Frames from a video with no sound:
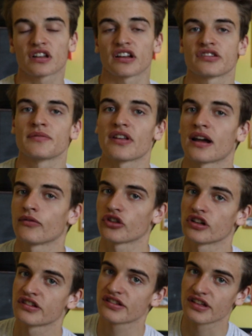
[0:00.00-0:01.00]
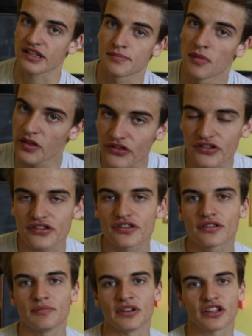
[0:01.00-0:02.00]
That's something I haven't done in 6
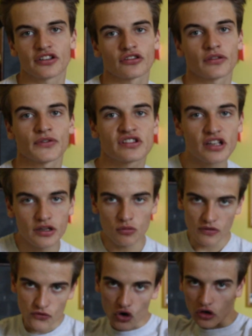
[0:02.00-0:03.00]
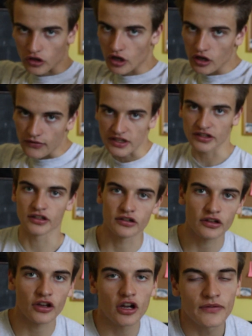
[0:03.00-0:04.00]
months because obviously we've got COVID
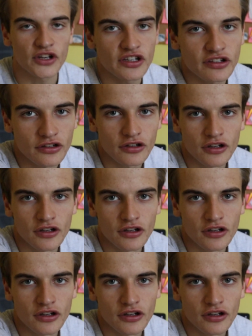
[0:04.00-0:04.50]
and COVID